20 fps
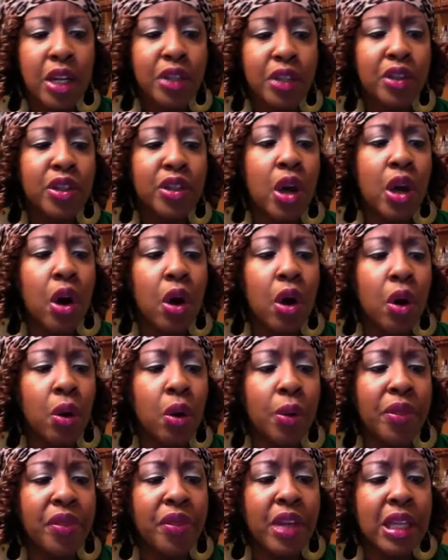
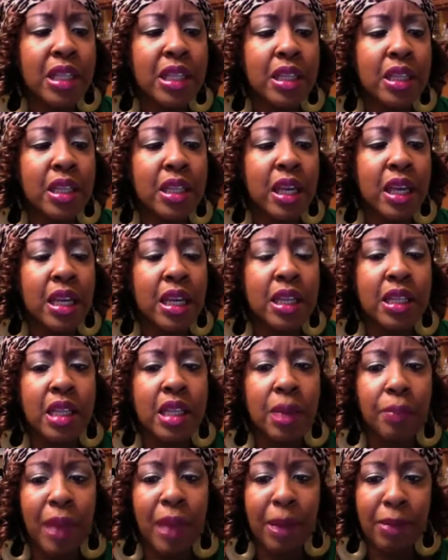So this is
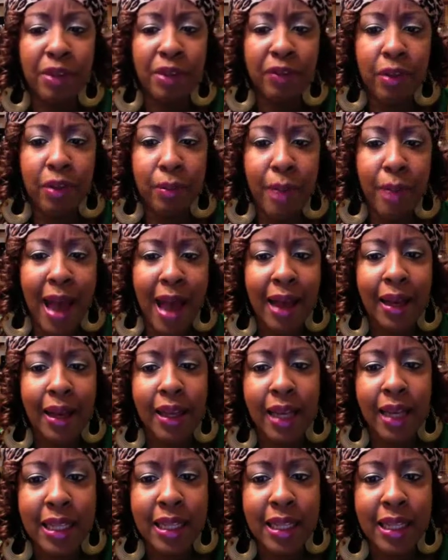a pigment from MAC.